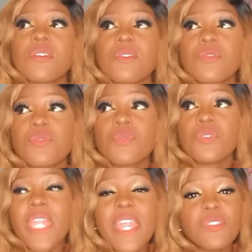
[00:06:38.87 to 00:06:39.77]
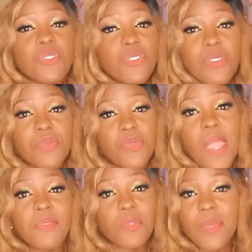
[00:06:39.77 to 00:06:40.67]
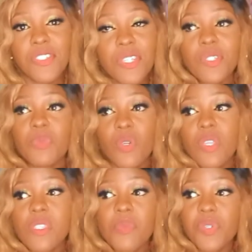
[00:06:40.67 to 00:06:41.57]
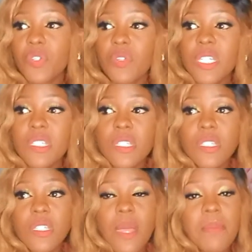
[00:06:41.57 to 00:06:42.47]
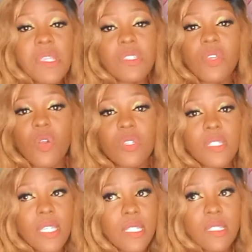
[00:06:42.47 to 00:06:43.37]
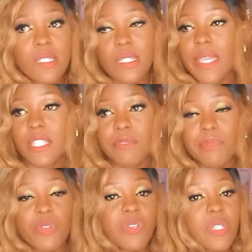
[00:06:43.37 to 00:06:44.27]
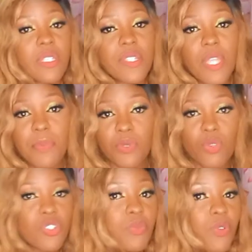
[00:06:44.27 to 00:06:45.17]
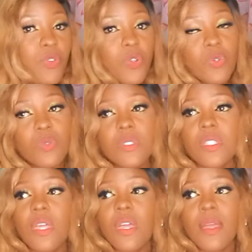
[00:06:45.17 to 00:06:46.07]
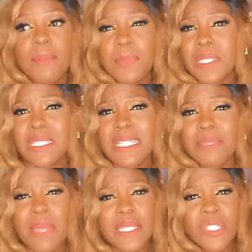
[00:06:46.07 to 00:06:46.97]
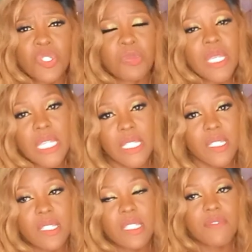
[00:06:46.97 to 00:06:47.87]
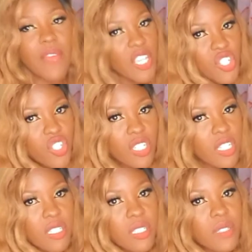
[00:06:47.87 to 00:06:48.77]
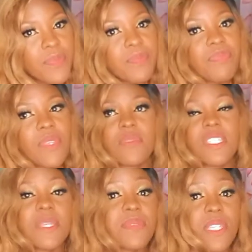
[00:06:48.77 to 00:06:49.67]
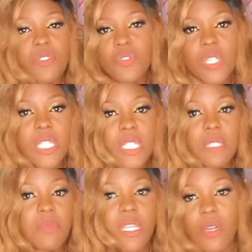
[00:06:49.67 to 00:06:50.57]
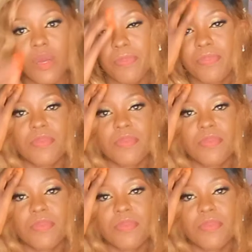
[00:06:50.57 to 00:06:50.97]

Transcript: So yeah, you should subscribe to my channel because I'll be creating amazing content, exploring entrepreneurship growth, business management, fashion, tips and tricks in makeup,